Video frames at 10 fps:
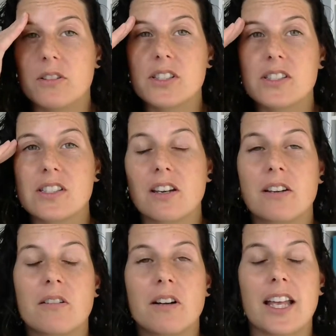
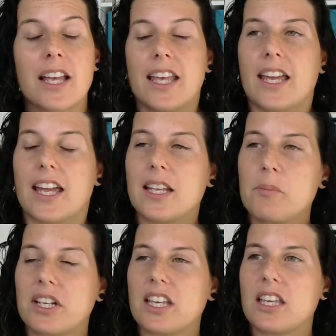So
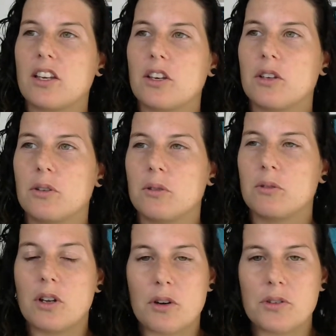anybody who
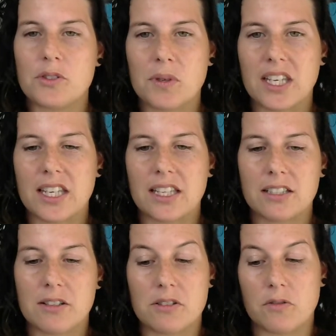knows me
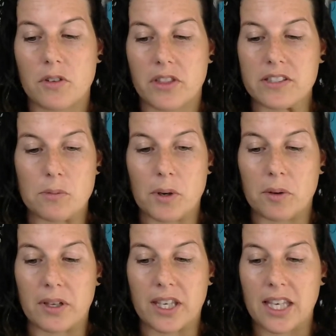knows a few things about
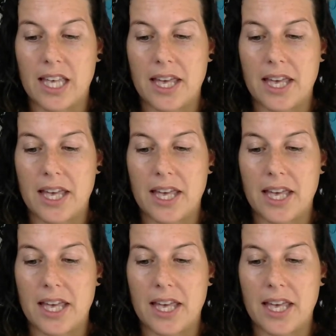me.